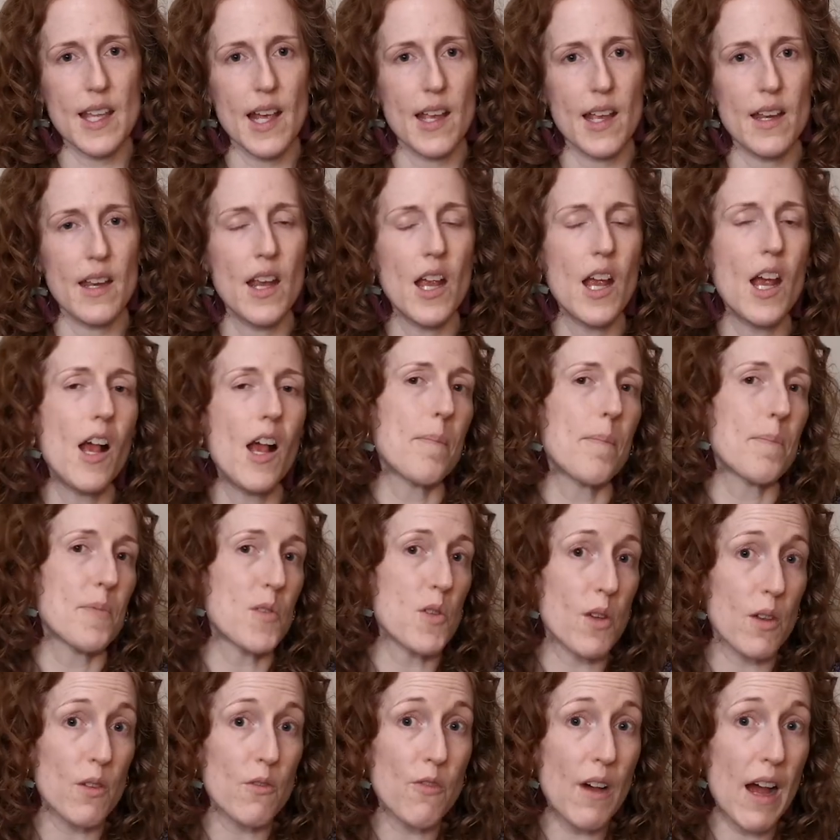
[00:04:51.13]
that
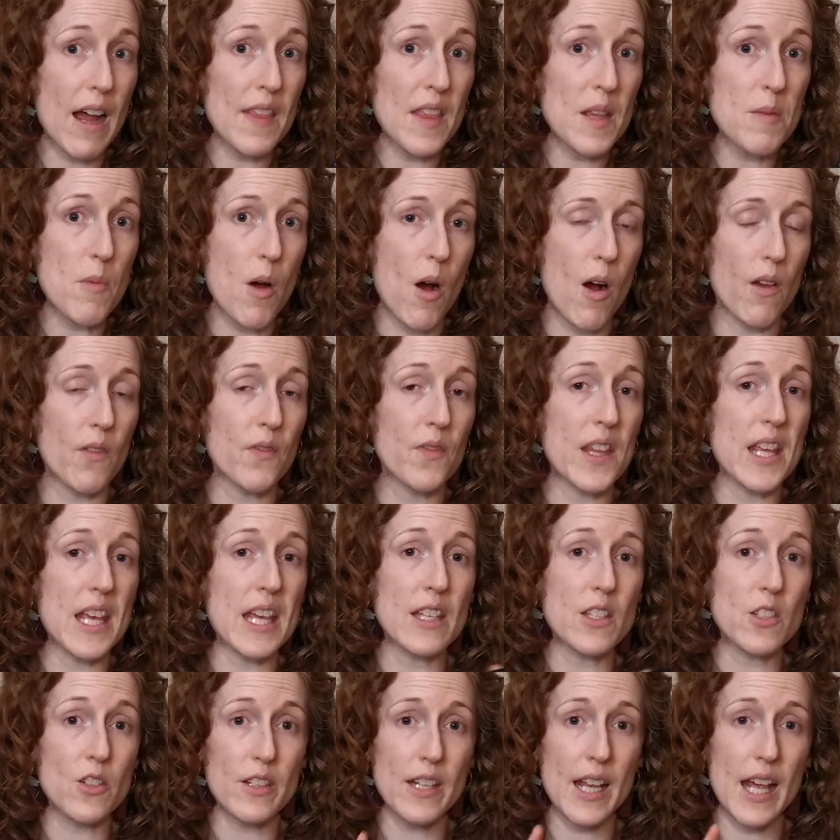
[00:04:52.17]
You can find them on the
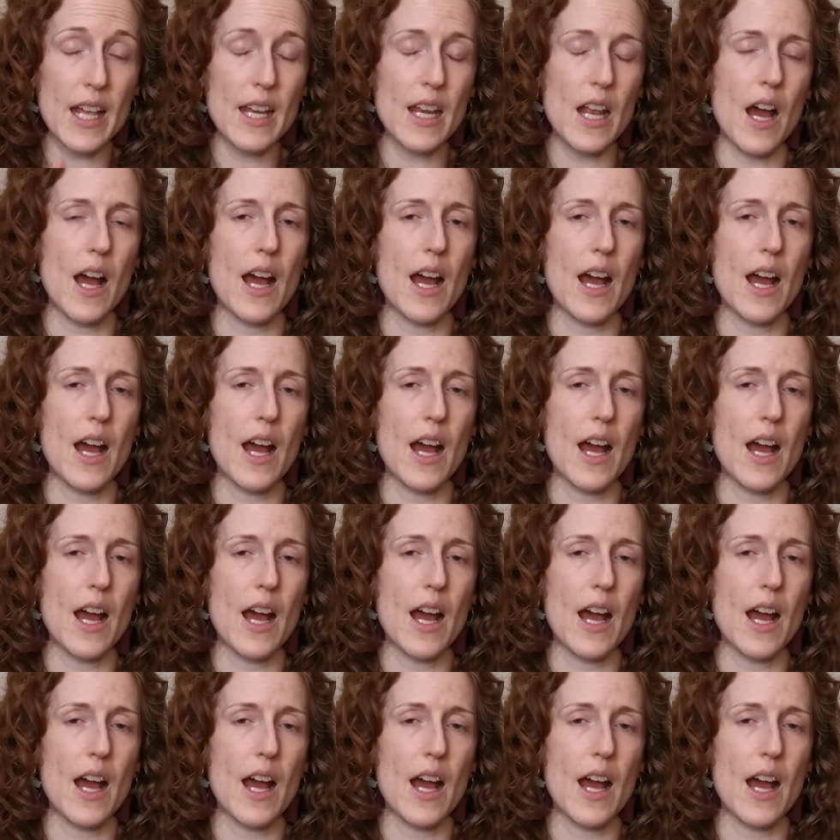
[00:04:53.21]
internet.